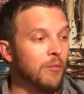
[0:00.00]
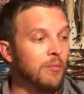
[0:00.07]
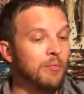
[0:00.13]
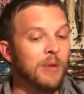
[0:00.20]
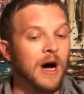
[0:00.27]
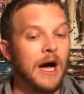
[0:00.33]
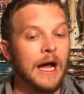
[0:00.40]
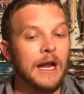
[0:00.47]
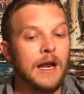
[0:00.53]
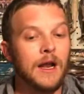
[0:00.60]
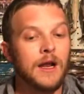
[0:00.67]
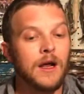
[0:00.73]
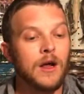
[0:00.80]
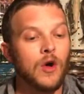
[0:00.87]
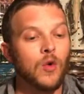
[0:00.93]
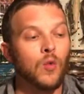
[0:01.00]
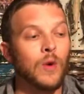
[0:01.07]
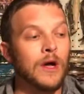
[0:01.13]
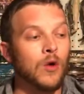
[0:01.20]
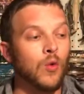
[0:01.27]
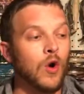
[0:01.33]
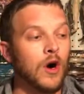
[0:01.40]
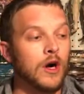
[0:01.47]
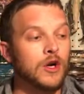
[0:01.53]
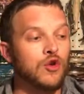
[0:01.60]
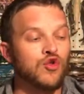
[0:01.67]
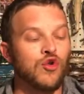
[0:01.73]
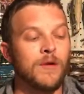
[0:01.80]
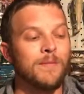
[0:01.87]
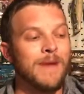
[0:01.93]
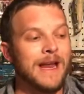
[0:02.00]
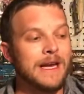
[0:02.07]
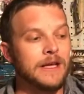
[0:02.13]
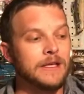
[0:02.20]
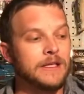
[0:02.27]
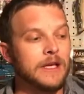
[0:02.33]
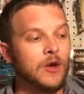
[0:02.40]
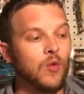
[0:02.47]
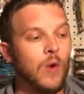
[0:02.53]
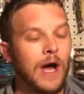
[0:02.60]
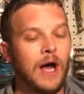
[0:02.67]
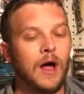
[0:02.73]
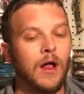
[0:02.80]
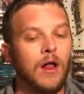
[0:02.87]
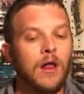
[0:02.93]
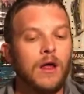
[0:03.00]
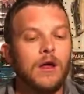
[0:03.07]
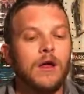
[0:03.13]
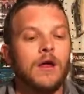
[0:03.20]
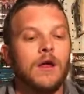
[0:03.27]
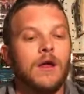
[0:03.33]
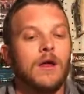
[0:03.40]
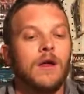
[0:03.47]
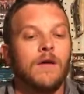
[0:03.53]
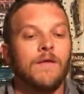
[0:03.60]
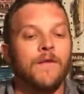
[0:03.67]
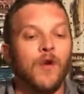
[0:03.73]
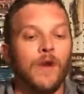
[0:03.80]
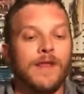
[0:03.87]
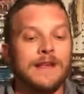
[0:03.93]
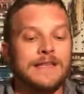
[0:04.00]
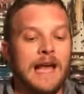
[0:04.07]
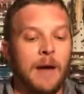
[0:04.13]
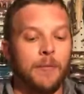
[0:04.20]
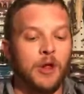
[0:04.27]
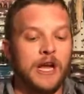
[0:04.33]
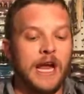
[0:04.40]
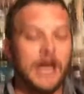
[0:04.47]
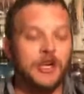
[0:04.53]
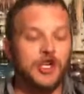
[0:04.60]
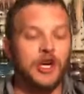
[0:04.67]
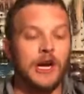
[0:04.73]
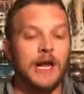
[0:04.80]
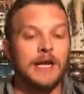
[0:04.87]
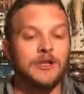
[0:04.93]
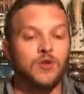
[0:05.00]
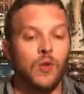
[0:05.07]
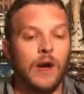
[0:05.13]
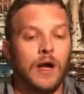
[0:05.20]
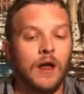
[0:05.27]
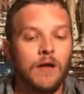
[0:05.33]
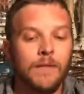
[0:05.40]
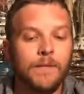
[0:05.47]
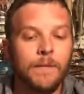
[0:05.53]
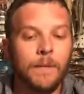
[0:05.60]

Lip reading: but will work tremendously well for this application as well,